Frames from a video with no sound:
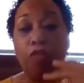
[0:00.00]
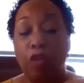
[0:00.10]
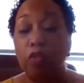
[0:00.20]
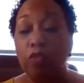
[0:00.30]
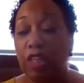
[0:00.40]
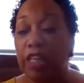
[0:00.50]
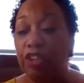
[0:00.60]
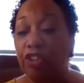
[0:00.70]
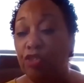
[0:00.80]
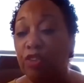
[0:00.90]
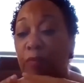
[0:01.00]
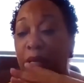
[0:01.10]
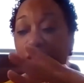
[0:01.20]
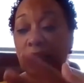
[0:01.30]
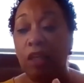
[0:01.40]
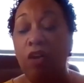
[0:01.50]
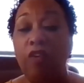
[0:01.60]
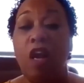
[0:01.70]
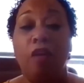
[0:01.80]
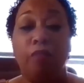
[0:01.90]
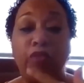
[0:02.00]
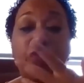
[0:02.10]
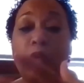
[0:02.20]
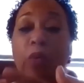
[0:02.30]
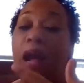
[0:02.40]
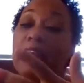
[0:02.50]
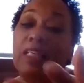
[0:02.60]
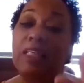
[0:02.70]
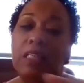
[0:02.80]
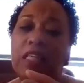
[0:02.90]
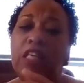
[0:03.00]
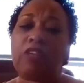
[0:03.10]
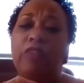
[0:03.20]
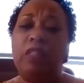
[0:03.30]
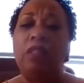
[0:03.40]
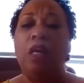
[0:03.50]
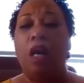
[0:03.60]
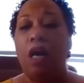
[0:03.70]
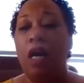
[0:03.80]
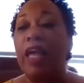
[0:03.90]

those issues myself before I could even uh,